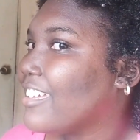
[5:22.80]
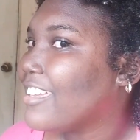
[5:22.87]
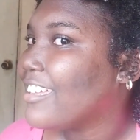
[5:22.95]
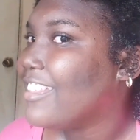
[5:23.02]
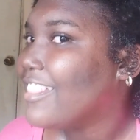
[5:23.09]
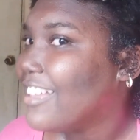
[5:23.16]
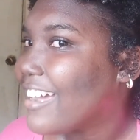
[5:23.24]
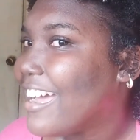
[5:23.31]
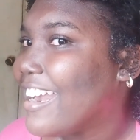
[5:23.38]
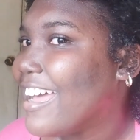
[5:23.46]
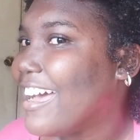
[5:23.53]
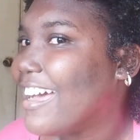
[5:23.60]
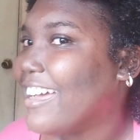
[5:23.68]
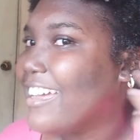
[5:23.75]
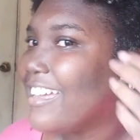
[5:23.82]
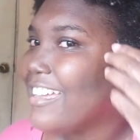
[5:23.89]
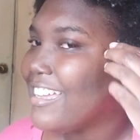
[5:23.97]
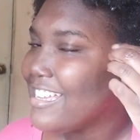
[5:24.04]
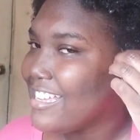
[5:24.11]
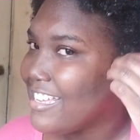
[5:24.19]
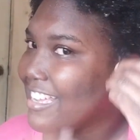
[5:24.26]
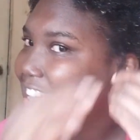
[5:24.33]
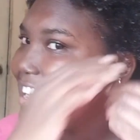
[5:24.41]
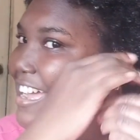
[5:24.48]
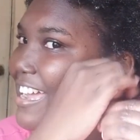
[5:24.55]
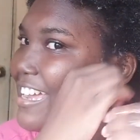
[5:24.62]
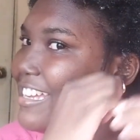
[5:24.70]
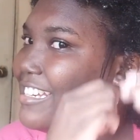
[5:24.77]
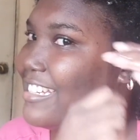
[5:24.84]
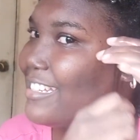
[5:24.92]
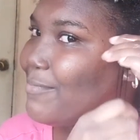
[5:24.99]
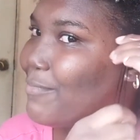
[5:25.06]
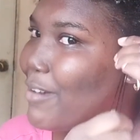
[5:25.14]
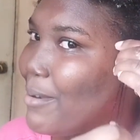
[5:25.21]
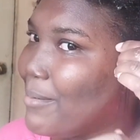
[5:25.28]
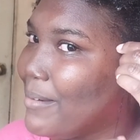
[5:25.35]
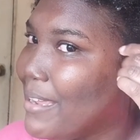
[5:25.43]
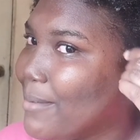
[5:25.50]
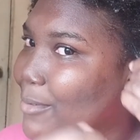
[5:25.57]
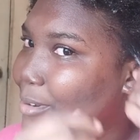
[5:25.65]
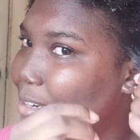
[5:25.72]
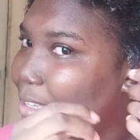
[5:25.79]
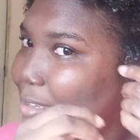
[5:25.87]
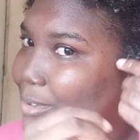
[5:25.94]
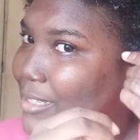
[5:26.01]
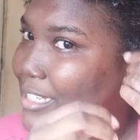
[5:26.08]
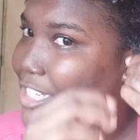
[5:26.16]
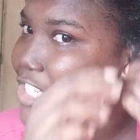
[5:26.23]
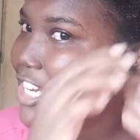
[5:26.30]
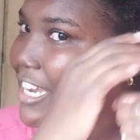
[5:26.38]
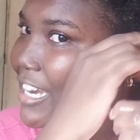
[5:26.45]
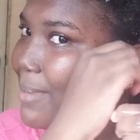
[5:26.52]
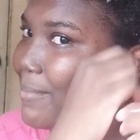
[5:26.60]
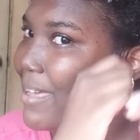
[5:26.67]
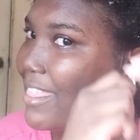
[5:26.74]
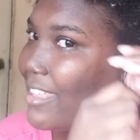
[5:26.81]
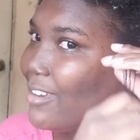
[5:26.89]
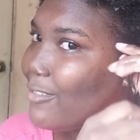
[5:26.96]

Look at that. And probably I'm going to use the shingling method